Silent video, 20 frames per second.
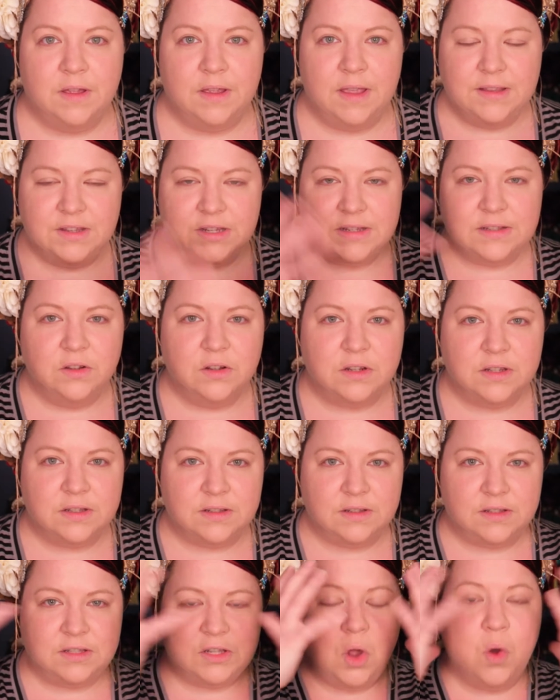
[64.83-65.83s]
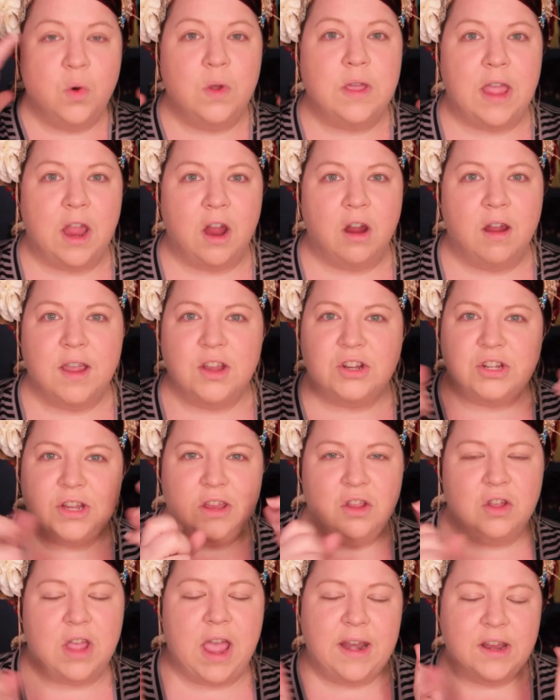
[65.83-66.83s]
It just looks so garish
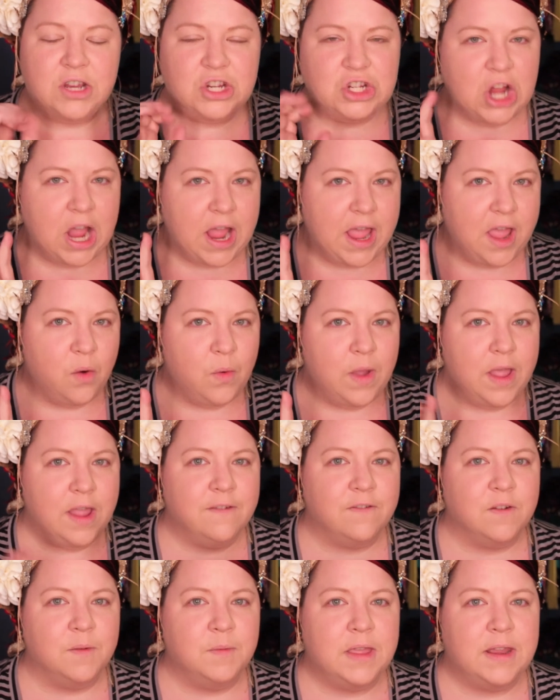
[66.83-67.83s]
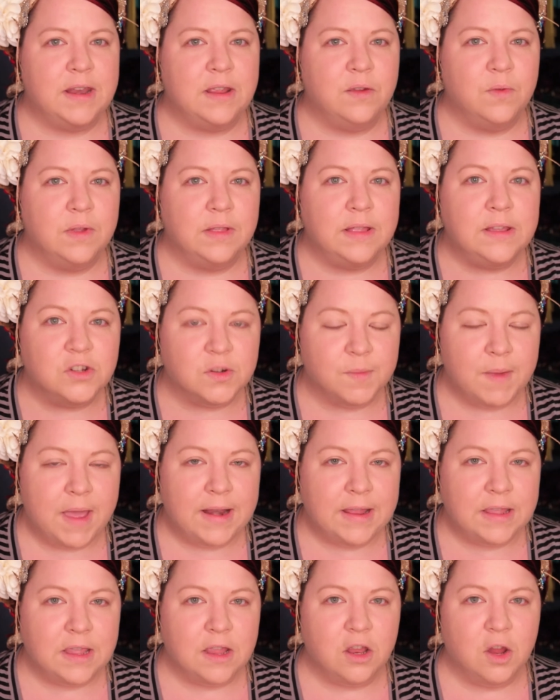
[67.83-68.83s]
and you kind of shy away from getting really
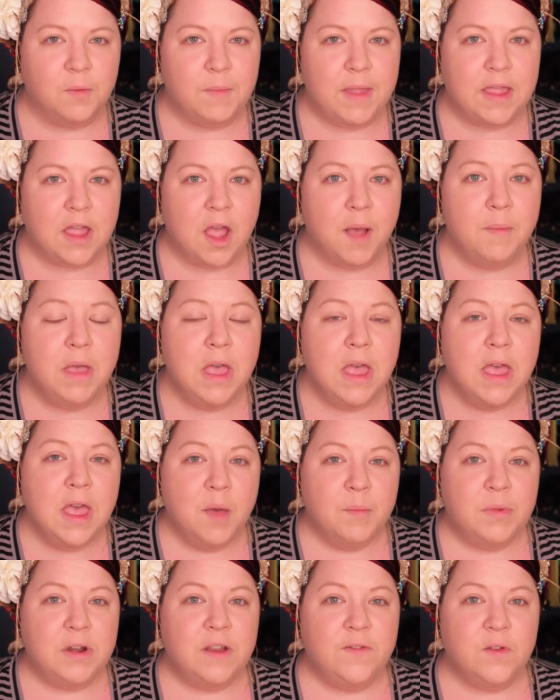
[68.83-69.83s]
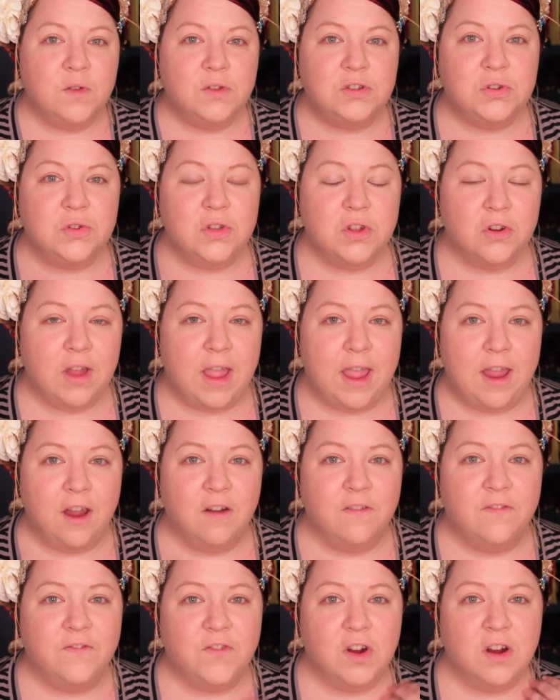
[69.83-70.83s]
dramatic in your makeup. But if you do your
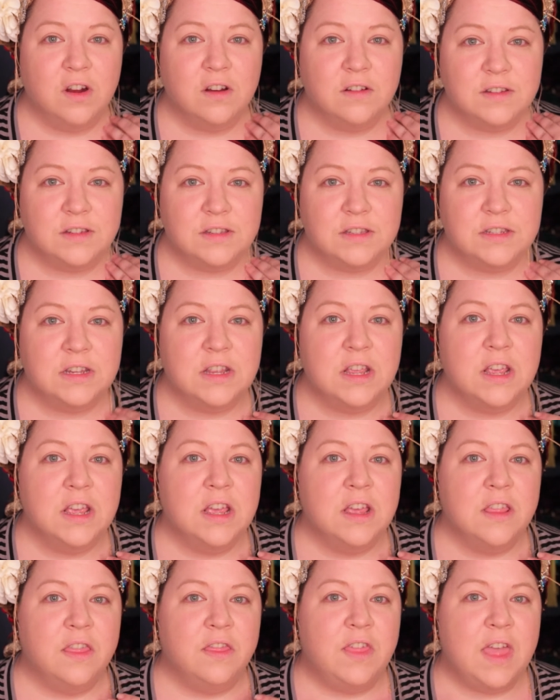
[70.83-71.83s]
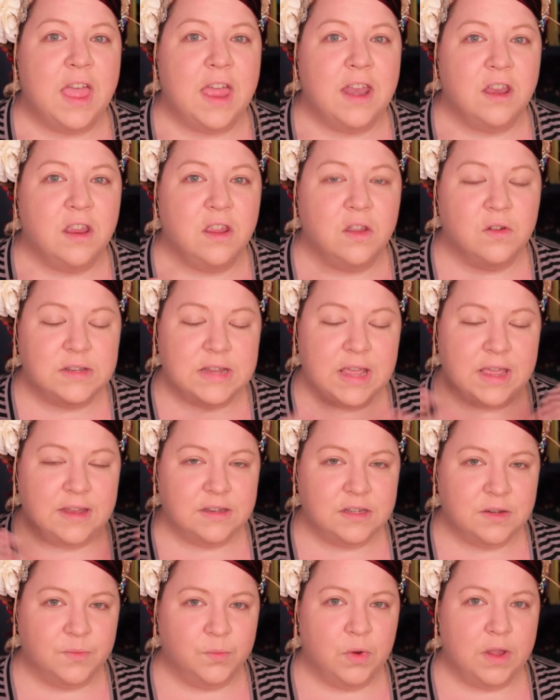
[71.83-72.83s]
hair first, then you
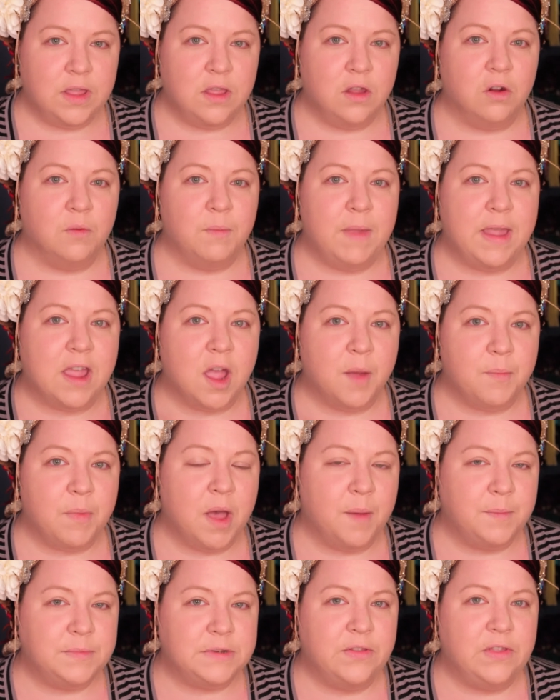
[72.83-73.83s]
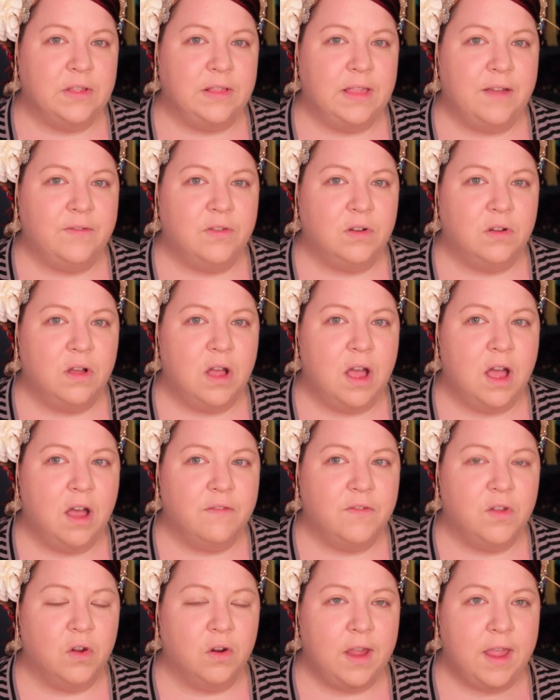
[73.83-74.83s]
tend to bring your makeup up to the level
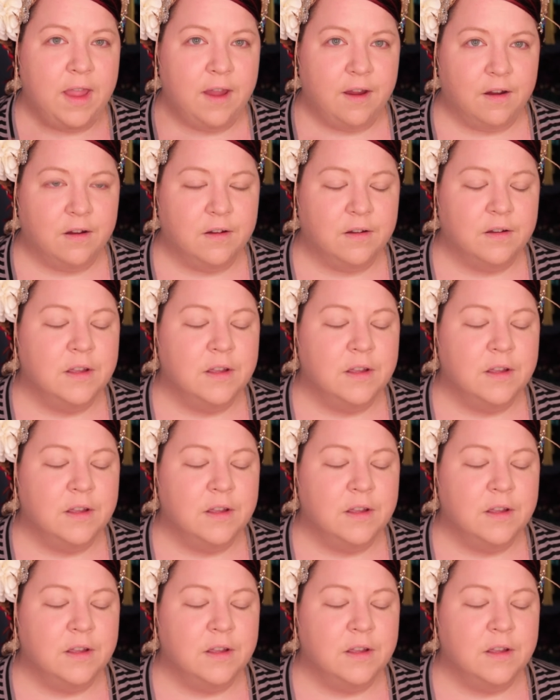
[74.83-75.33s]
of your hair.